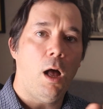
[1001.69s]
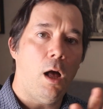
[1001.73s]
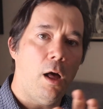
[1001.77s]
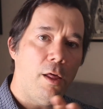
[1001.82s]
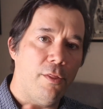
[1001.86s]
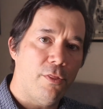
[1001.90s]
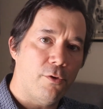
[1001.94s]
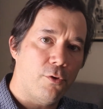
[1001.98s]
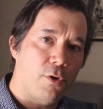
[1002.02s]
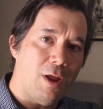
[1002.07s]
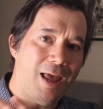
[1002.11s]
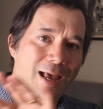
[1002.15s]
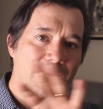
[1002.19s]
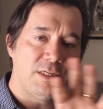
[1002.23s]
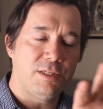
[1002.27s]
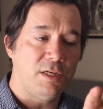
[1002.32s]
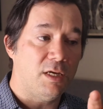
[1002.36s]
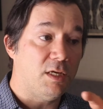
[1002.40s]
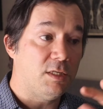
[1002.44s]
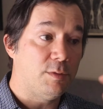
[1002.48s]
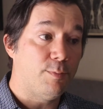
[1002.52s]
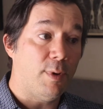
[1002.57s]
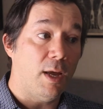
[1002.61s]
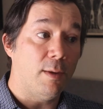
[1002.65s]
other
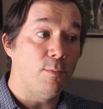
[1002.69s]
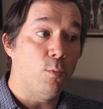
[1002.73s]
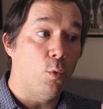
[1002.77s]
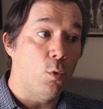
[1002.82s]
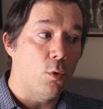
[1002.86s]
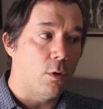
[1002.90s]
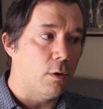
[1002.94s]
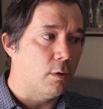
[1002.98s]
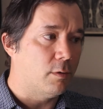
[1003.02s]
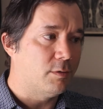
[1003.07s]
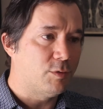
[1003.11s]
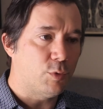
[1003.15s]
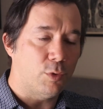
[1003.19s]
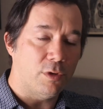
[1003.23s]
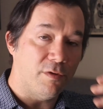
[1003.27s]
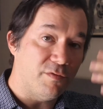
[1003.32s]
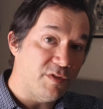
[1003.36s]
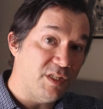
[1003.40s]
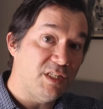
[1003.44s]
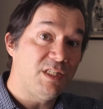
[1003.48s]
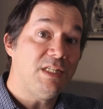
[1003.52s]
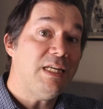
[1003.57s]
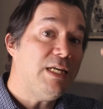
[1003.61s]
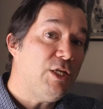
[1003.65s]
essays by more sort of
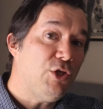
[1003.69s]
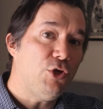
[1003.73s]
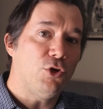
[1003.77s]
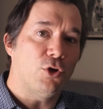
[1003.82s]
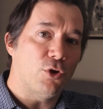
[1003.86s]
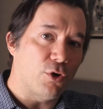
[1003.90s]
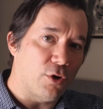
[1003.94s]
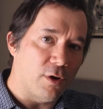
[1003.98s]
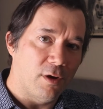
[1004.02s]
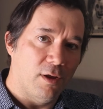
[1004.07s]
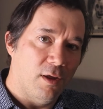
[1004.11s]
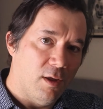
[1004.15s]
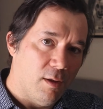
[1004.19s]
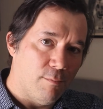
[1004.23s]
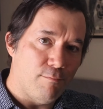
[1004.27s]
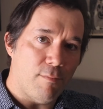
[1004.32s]
senior